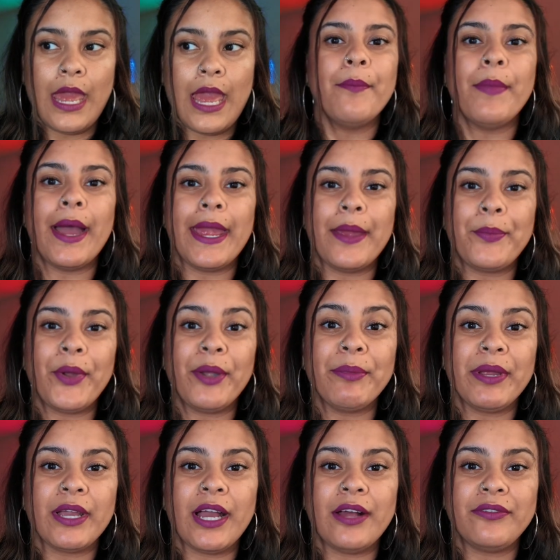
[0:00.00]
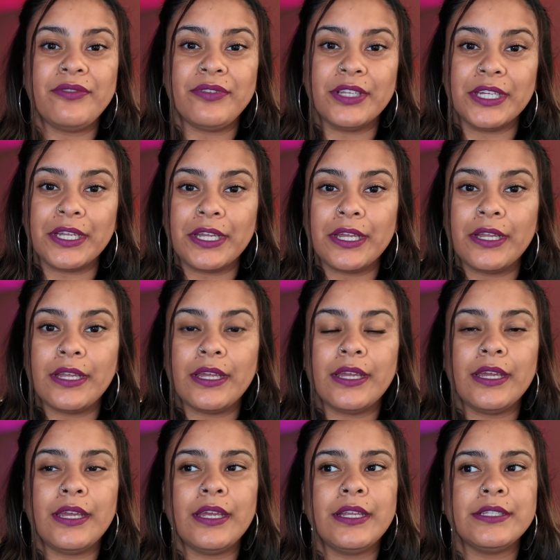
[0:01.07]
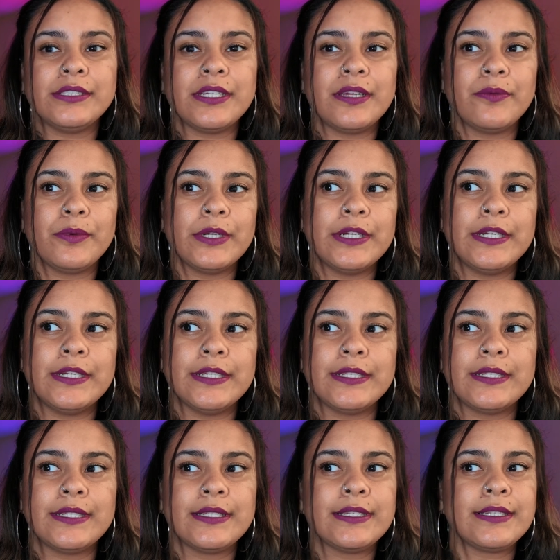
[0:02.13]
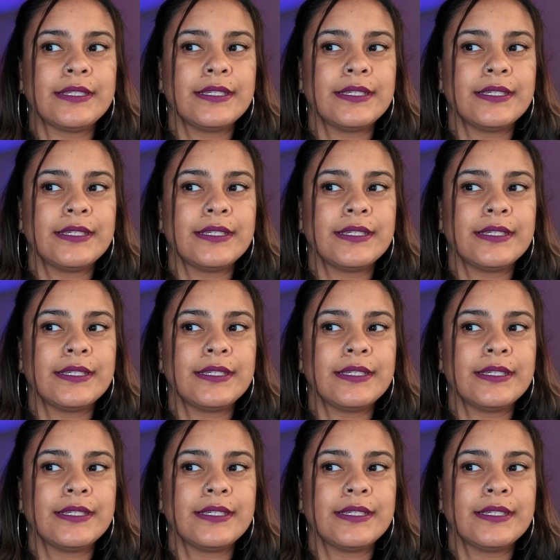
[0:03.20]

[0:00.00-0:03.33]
My apartment got flooded and it was